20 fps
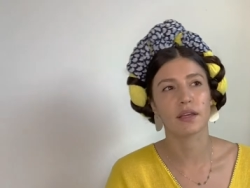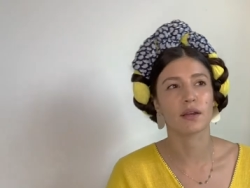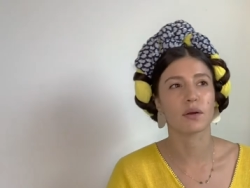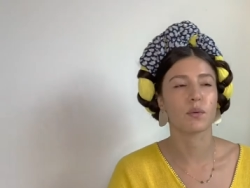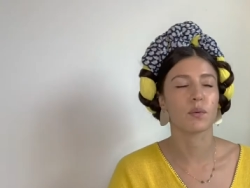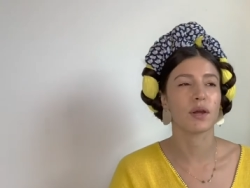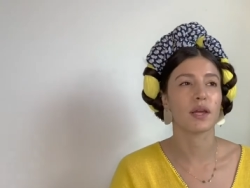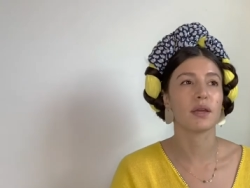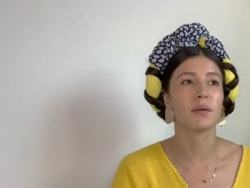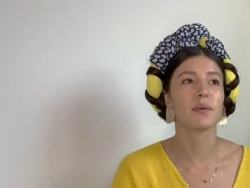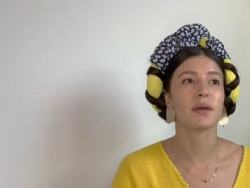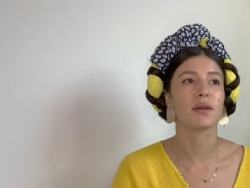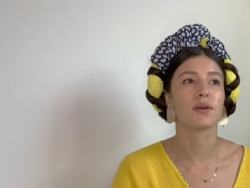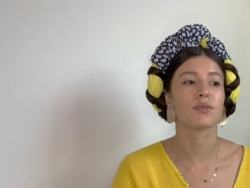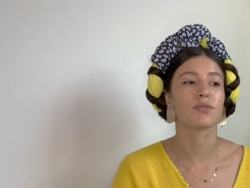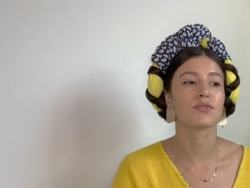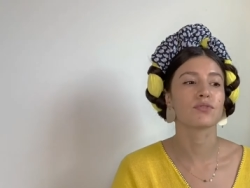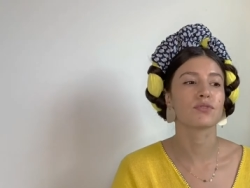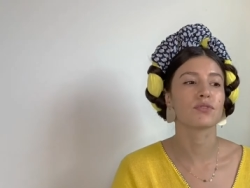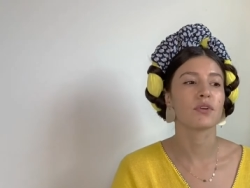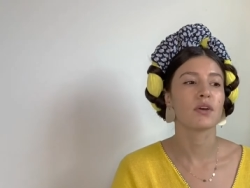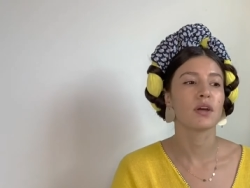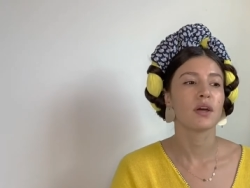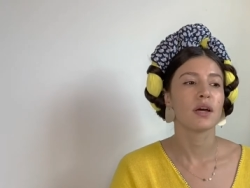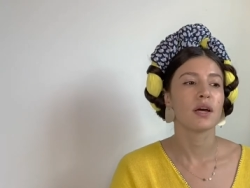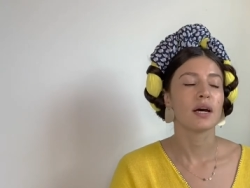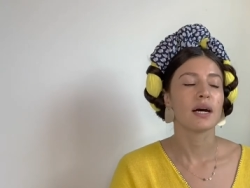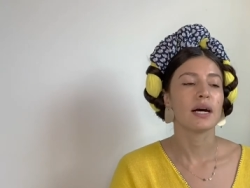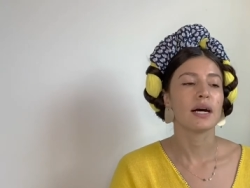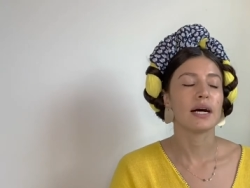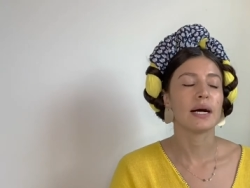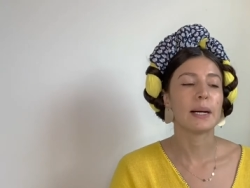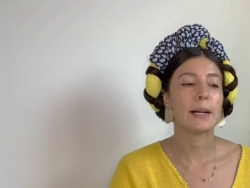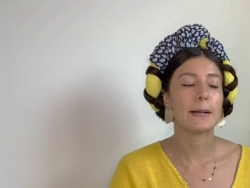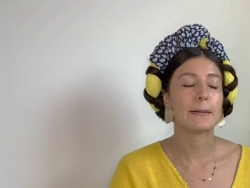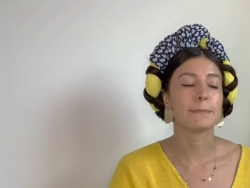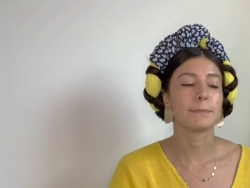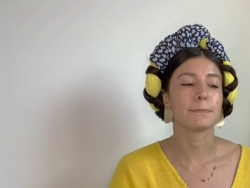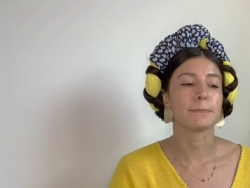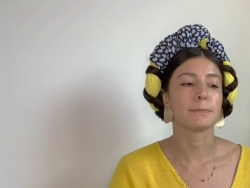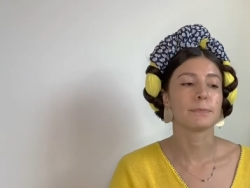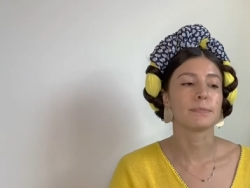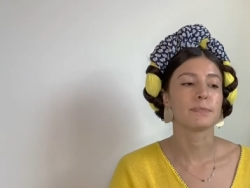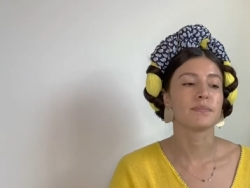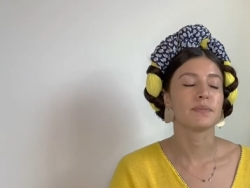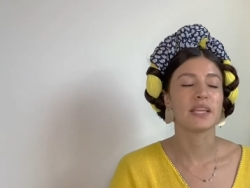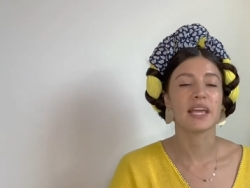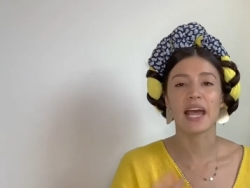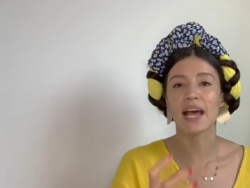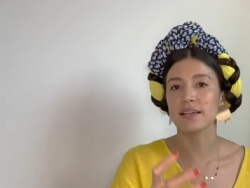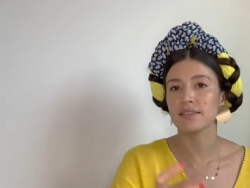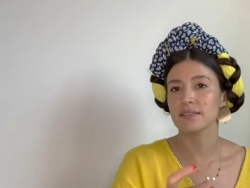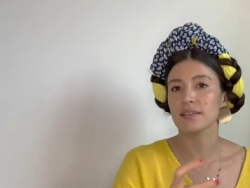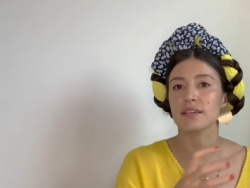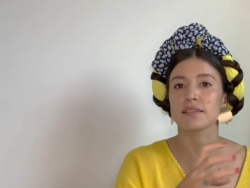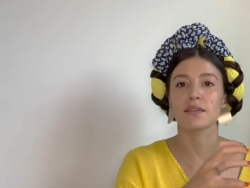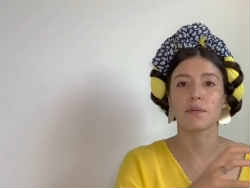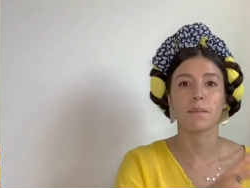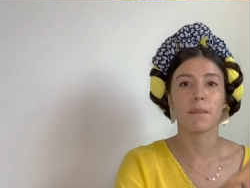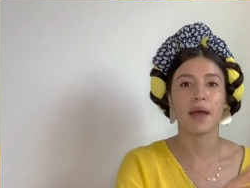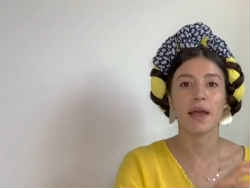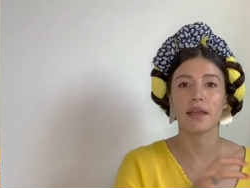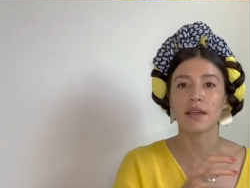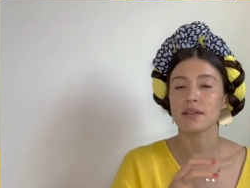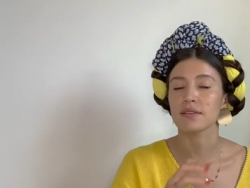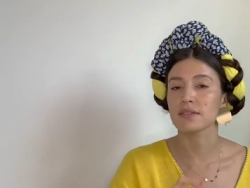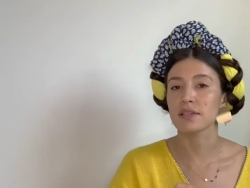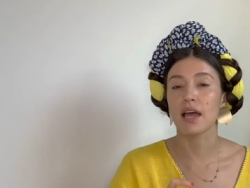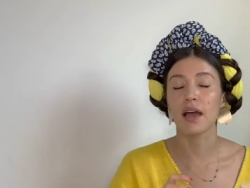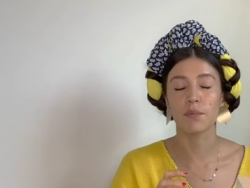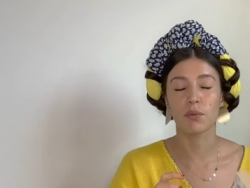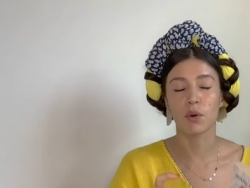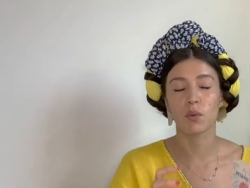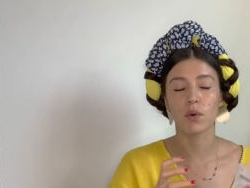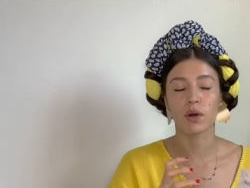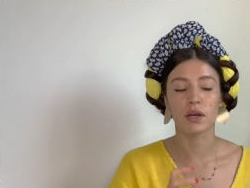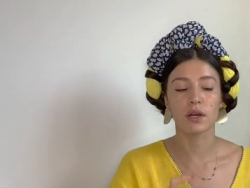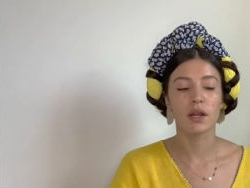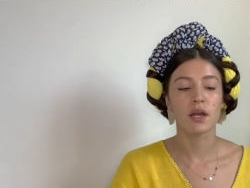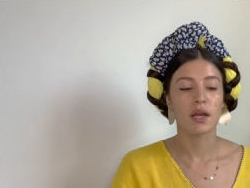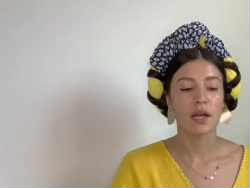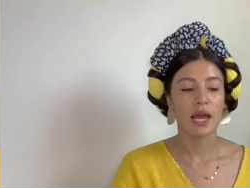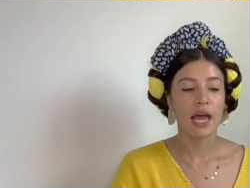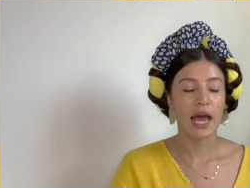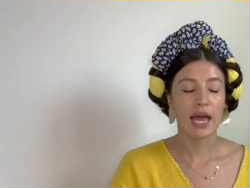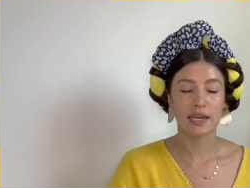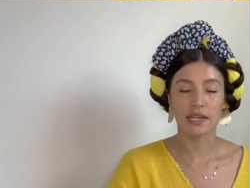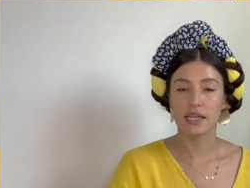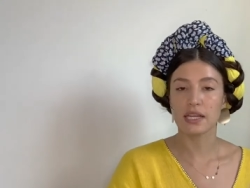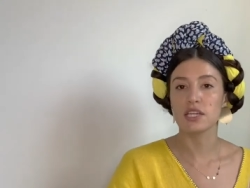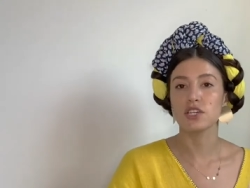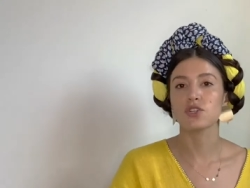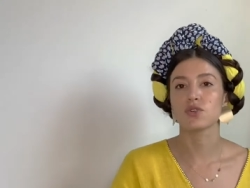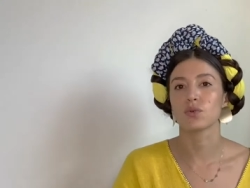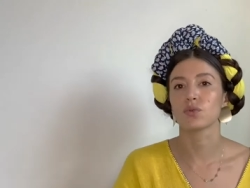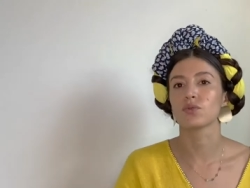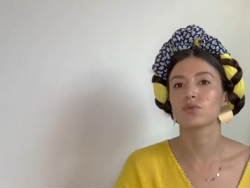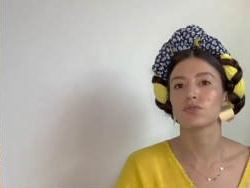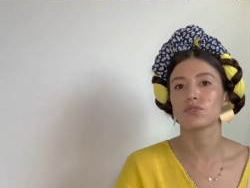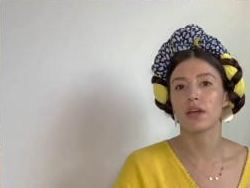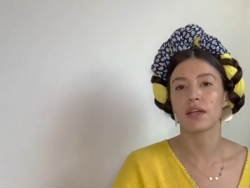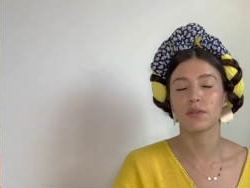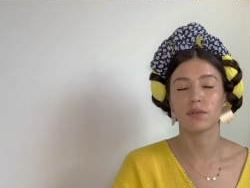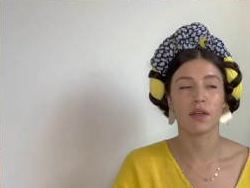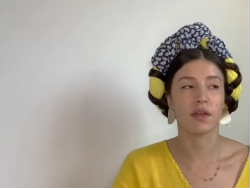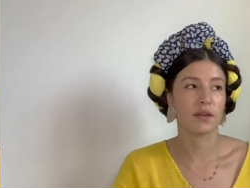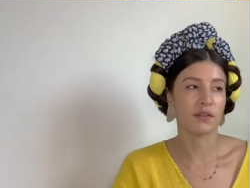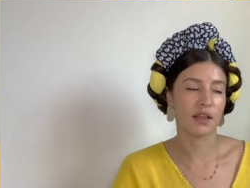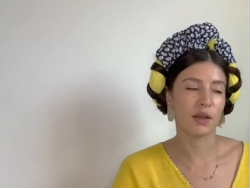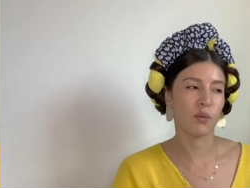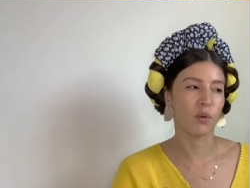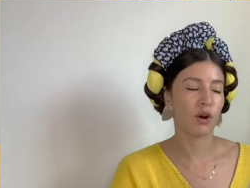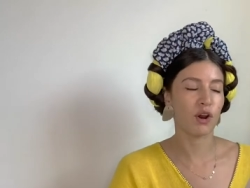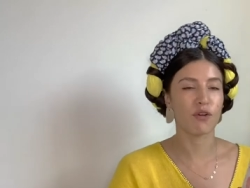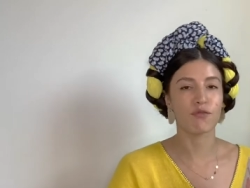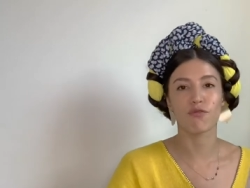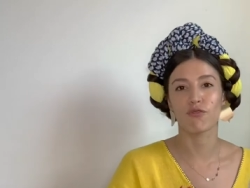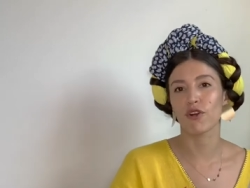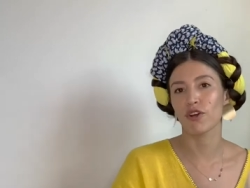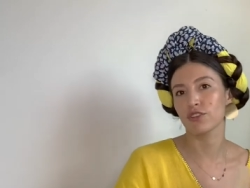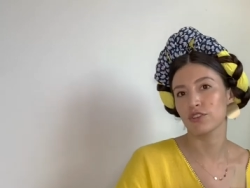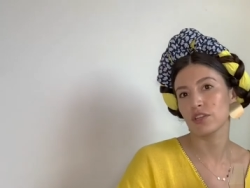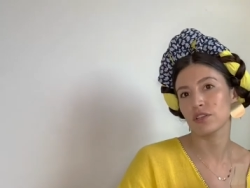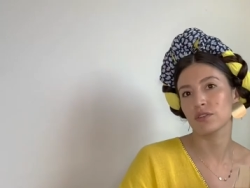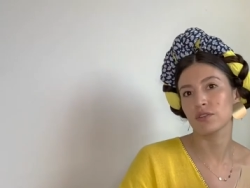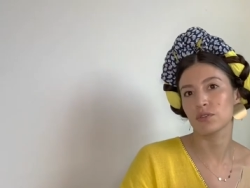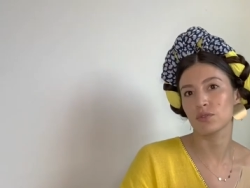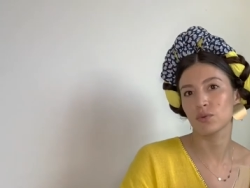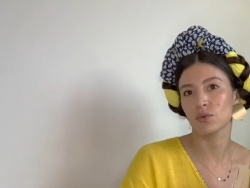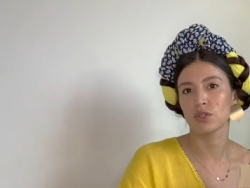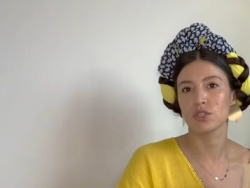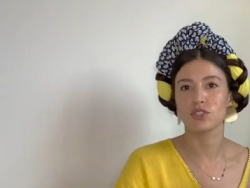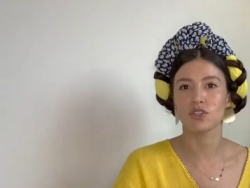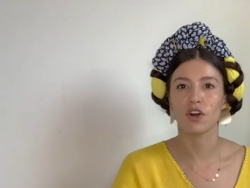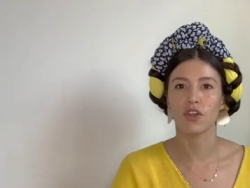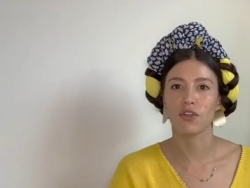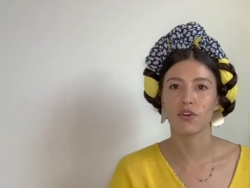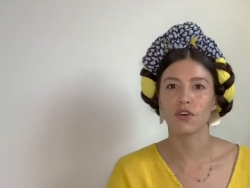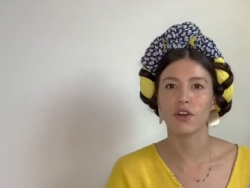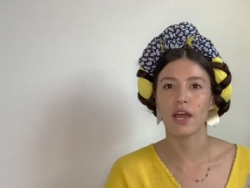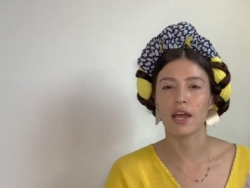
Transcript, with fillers: in a way because um, the Aztecs and Mayans, everyone had issues and they, they were confronted to each other.